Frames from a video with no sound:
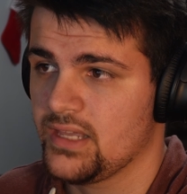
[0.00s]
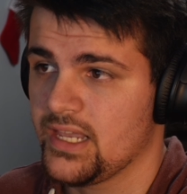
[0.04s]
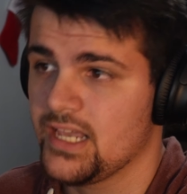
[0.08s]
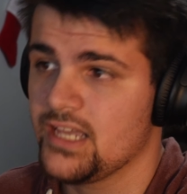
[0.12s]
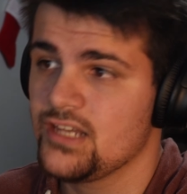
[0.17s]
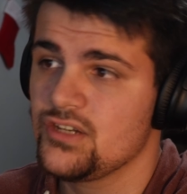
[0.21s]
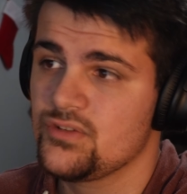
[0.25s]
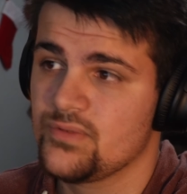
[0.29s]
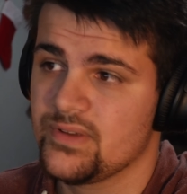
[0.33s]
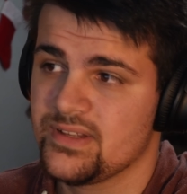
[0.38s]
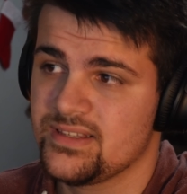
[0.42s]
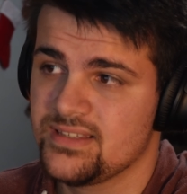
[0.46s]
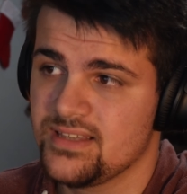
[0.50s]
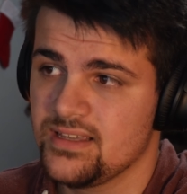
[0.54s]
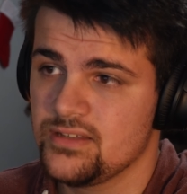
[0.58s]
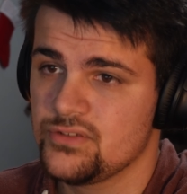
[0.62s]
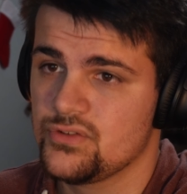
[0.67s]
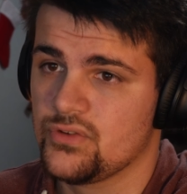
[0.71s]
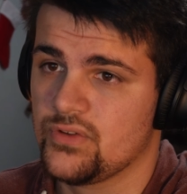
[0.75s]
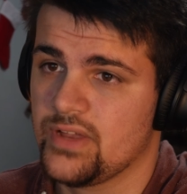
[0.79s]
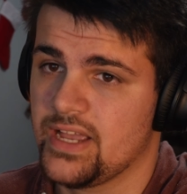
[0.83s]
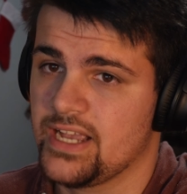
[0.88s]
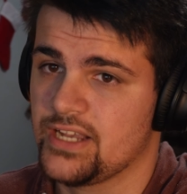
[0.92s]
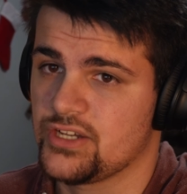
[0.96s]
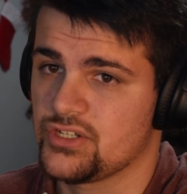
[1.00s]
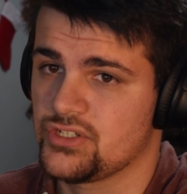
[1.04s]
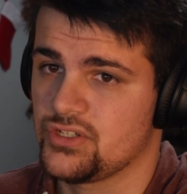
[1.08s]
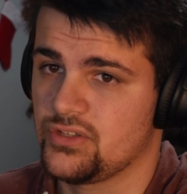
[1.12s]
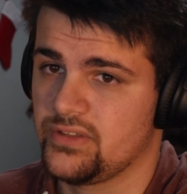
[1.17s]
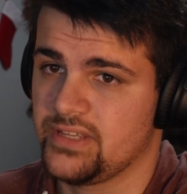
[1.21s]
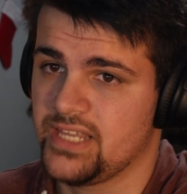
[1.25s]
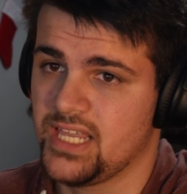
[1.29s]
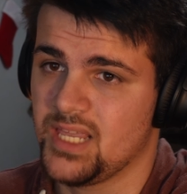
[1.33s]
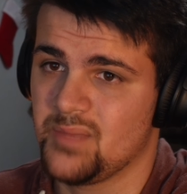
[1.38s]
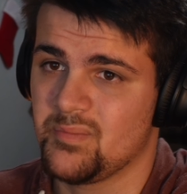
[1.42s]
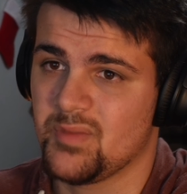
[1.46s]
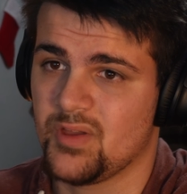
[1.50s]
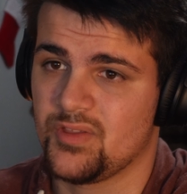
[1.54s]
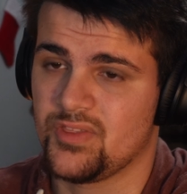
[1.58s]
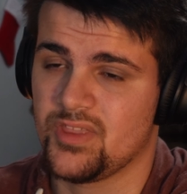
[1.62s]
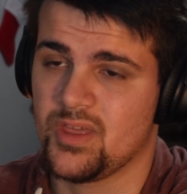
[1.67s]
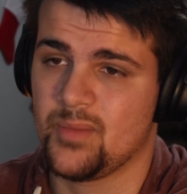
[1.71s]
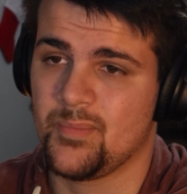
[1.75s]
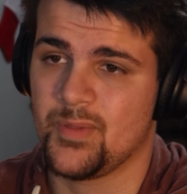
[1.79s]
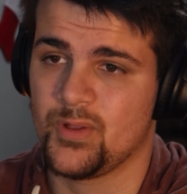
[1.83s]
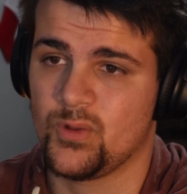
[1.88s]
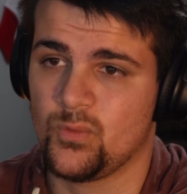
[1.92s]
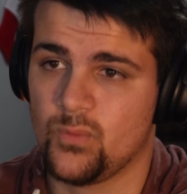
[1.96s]
Android Central actually emailed
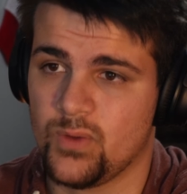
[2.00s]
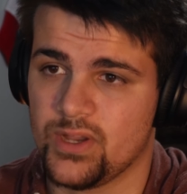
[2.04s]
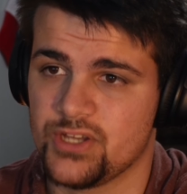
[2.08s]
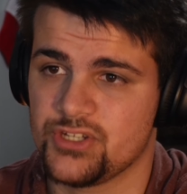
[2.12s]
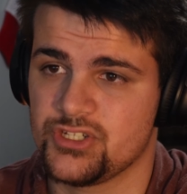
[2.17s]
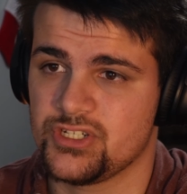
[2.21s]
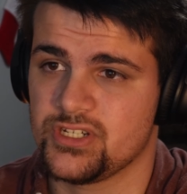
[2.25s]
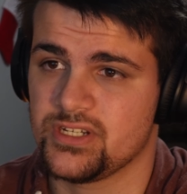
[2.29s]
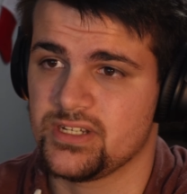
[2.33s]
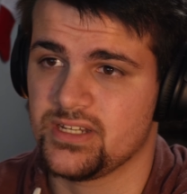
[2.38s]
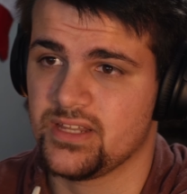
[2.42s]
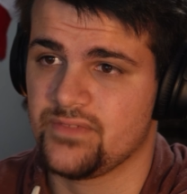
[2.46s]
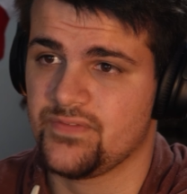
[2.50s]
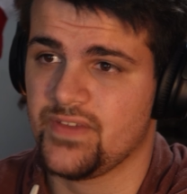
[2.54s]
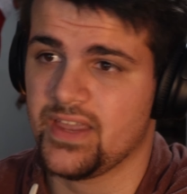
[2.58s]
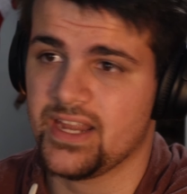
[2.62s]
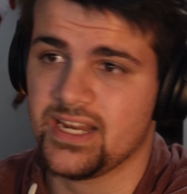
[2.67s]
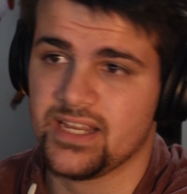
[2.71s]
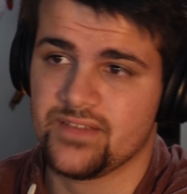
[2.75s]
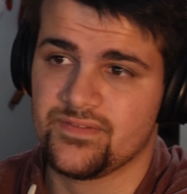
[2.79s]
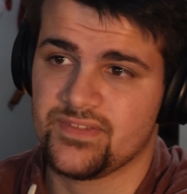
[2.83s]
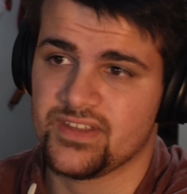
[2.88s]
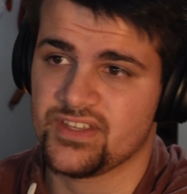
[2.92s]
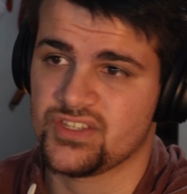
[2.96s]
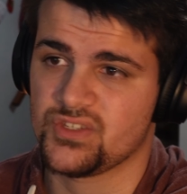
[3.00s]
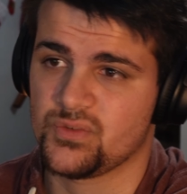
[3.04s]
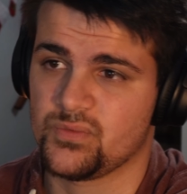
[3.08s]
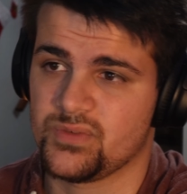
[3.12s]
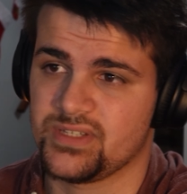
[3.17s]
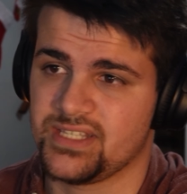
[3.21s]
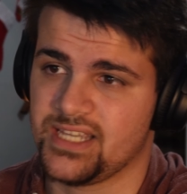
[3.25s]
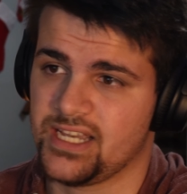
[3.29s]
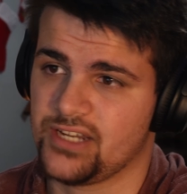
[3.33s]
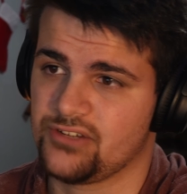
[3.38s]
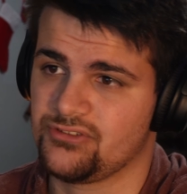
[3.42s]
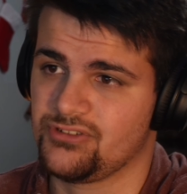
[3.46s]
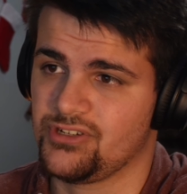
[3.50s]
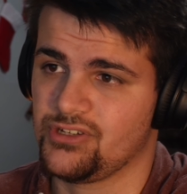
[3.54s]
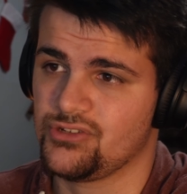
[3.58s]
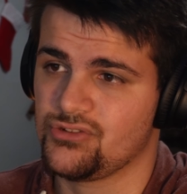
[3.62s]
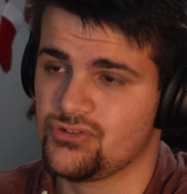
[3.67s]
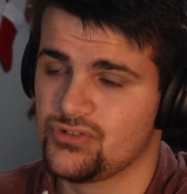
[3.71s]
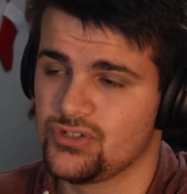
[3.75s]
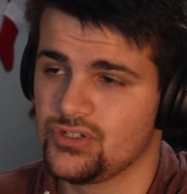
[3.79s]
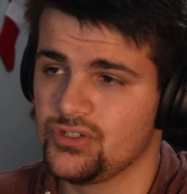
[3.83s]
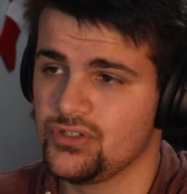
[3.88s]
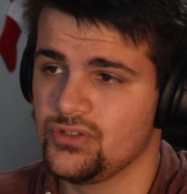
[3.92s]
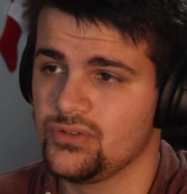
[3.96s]
them and questioned if any of this was actually
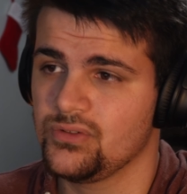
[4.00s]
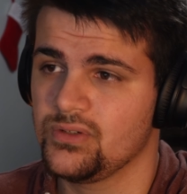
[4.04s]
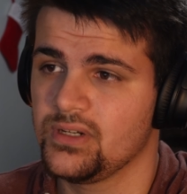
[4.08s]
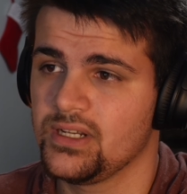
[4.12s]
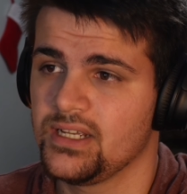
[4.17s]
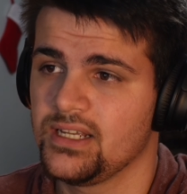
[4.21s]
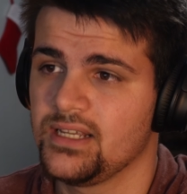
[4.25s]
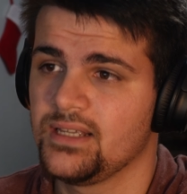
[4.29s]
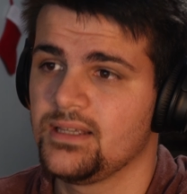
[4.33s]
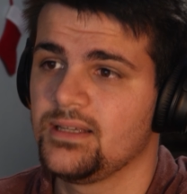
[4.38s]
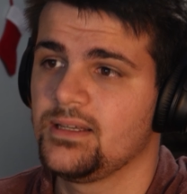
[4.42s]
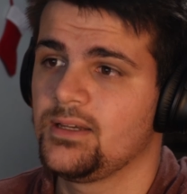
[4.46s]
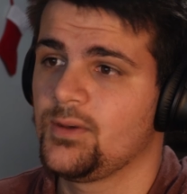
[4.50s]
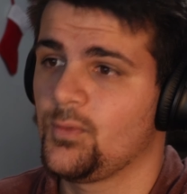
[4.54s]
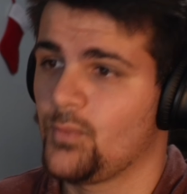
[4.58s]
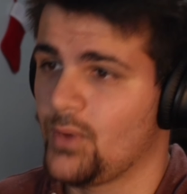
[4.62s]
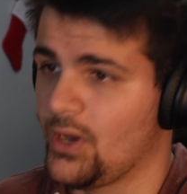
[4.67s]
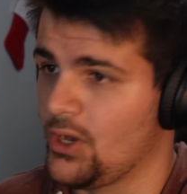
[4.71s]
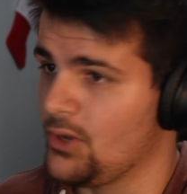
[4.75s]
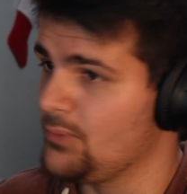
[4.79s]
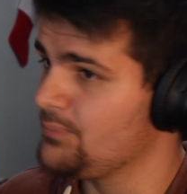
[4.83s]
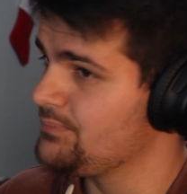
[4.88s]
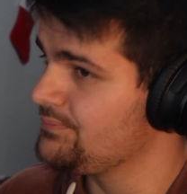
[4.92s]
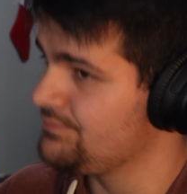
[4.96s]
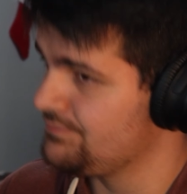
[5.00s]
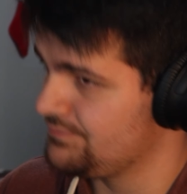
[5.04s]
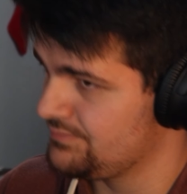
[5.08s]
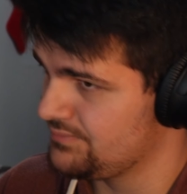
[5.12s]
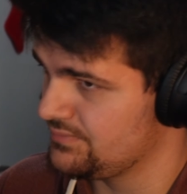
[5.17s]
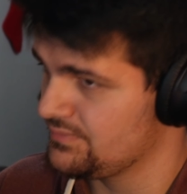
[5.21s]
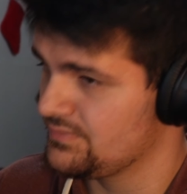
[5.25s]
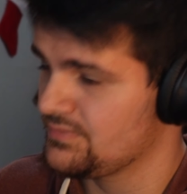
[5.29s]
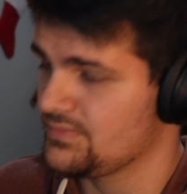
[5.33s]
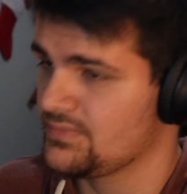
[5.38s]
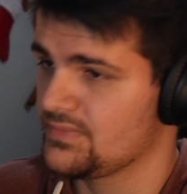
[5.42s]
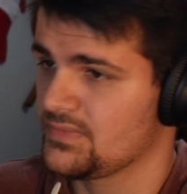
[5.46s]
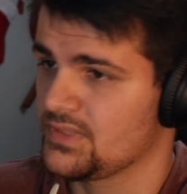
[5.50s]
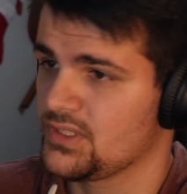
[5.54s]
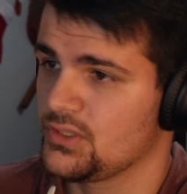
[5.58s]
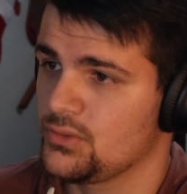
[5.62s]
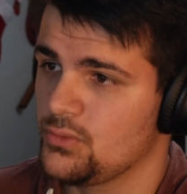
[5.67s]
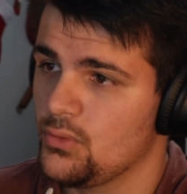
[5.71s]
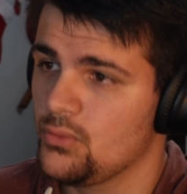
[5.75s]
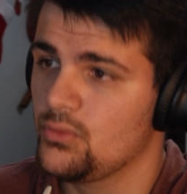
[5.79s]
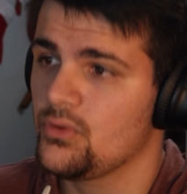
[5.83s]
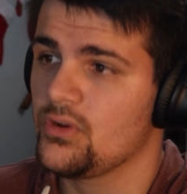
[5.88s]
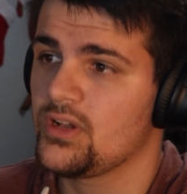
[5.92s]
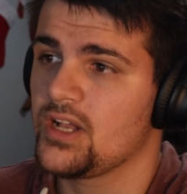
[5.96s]
true. Well,
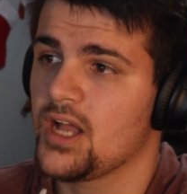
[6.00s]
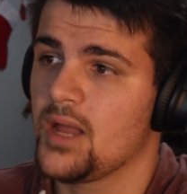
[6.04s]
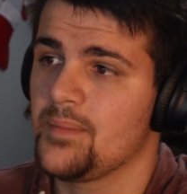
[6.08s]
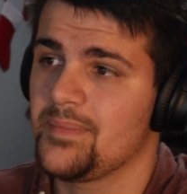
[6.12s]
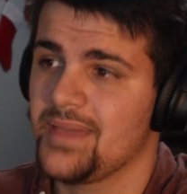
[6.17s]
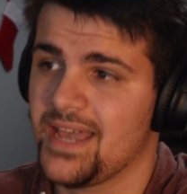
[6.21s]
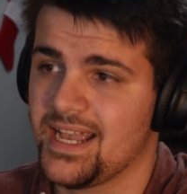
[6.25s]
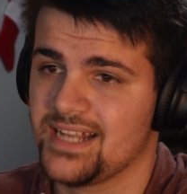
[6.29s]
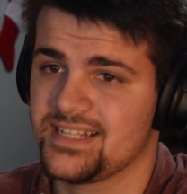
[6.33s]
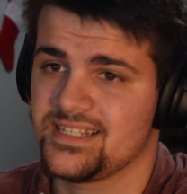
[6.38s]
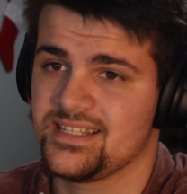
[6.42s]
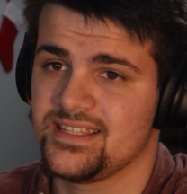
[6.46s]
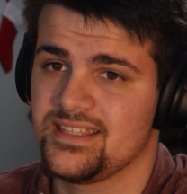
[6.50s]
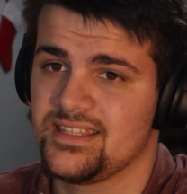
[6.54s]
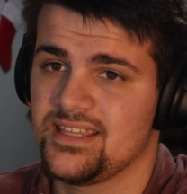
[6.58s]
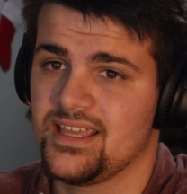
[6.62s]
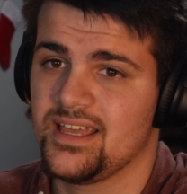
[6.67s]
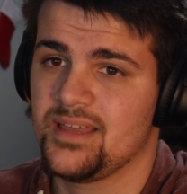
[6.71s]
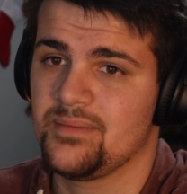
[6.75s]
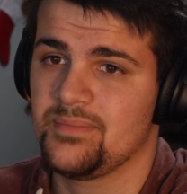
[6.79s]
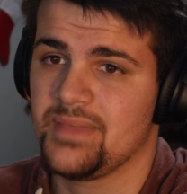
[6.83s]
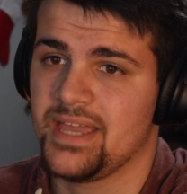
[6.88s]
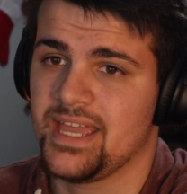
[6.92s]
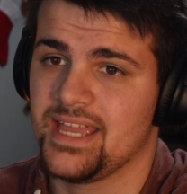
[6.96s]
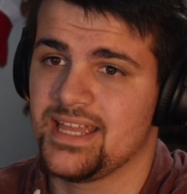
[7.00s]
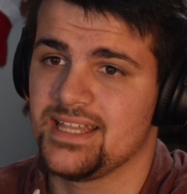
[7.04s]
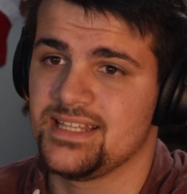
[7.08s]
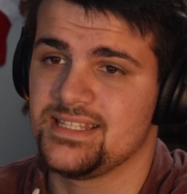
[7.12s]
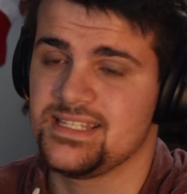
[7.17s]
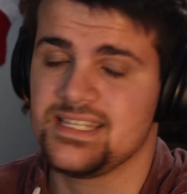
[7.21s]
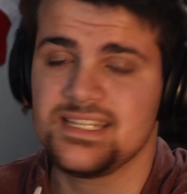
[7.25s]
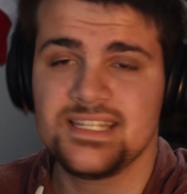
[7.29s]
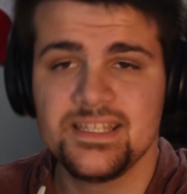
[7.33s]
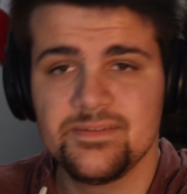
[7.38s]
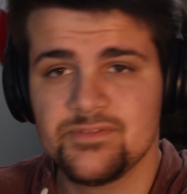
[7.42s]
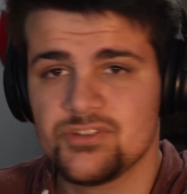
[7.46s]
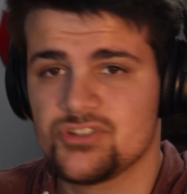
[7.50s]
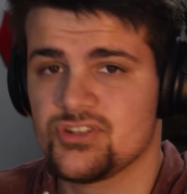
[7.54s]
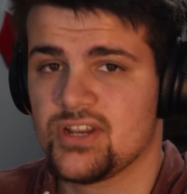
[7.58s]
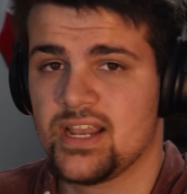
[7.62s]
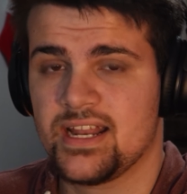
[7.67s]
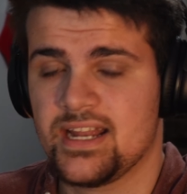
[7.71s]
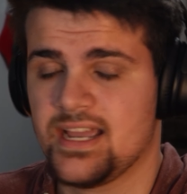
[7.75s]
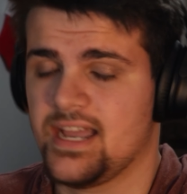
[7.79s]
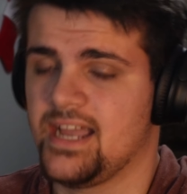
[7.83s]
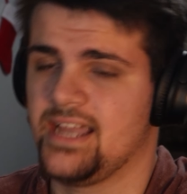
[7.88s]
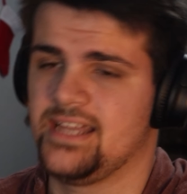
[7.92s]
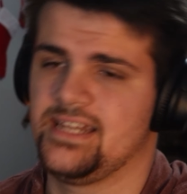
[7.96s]
Google got back to them and didn't even
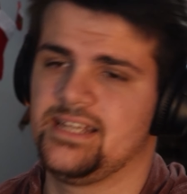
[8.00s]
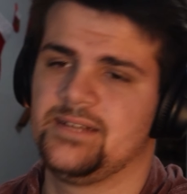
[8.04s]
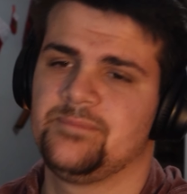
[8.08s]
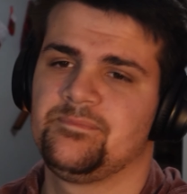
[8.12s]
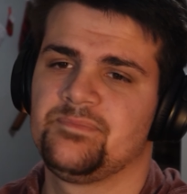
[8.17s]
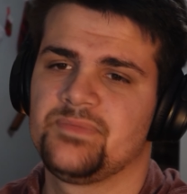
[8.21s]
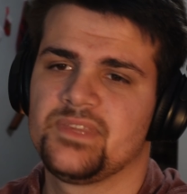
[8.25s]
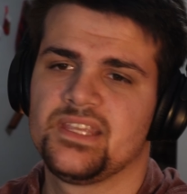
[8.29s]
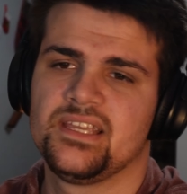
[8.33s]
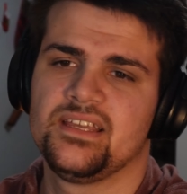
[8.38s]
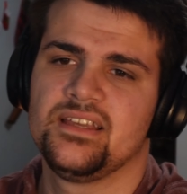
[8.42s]
try to hide it.